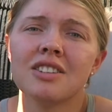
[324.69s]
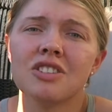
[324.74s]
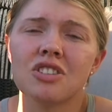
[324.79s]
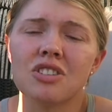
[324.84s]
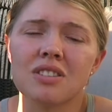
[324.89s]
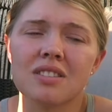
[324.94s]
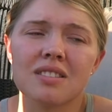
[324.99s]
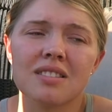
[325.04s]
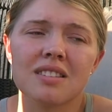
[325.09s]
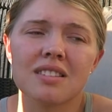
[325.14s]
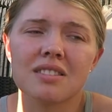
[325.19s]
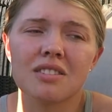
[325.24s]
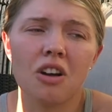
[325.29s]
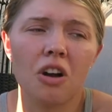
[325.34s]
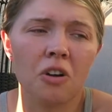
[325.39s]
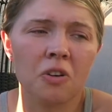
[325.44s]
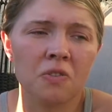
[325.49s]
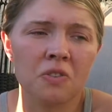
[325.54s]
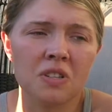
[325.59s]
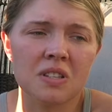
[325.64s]
just
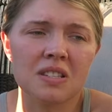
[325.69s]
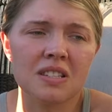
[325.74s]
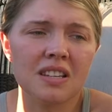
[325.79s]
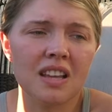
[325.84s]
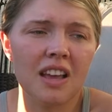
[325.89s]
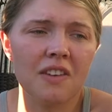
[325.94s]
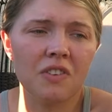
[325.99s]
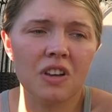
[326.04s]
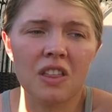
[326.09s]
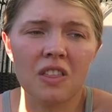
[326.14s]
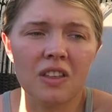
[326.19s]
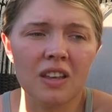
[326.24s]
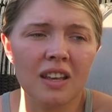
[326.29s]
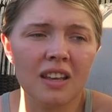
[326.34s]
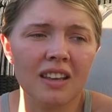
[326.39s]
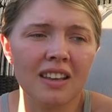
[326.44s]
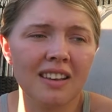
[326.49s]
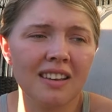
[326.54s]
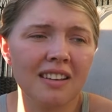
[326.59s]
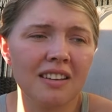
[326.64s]
harvest
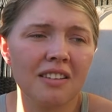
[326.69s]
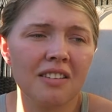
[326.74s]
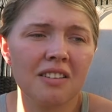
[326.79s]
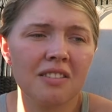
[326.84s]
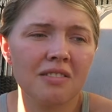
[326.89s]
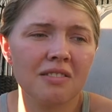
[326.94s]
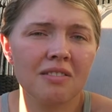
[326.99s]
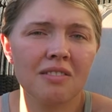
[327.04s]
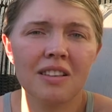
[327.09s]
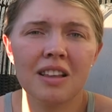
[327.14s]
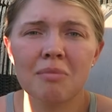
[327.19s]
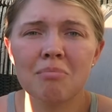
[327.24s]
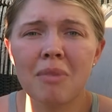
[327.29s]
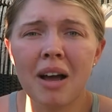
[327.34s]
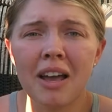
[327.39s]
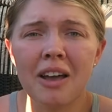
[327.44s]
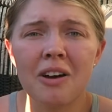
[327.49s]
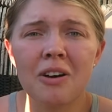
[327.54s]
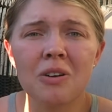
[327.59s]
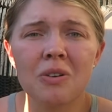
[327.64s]
everything
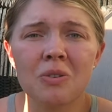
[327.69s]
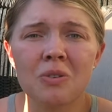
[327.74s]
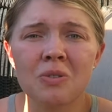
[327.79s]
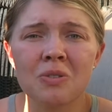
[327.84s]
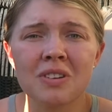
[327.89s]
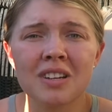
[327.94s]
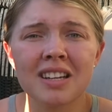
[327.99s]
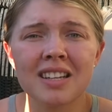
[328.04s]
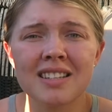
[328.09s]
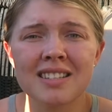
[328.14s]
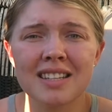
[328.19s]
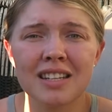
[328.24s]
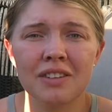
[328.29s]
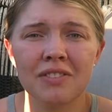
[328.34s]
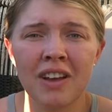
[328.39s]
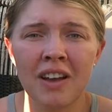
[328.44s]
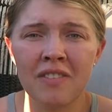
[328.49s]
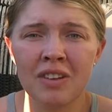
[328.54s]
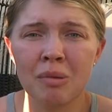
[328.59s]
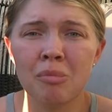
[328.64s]
my own instead
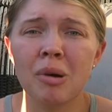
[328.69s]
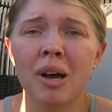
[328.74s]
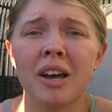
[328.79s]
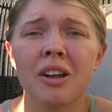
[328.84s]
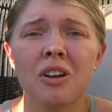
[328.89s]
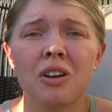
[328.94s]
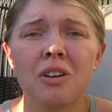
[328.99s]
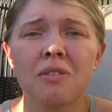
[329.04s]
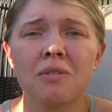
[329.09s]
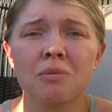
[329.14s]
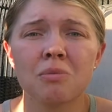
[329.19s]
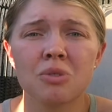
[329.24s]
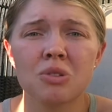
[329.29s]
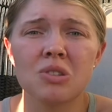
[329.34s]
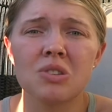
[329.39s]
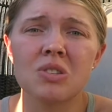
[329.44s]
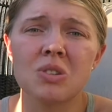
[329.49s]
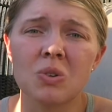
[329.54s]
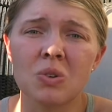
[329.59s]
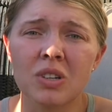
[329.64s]
of having to buy it all from the
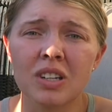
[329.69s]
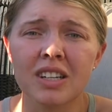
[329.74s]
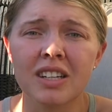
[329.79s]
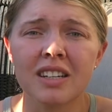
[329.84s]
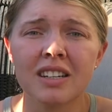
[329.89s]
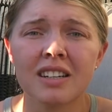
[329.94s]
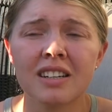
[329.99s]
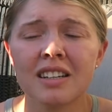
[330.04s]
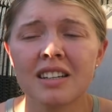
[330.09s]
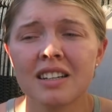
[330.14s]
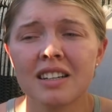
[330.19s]
store.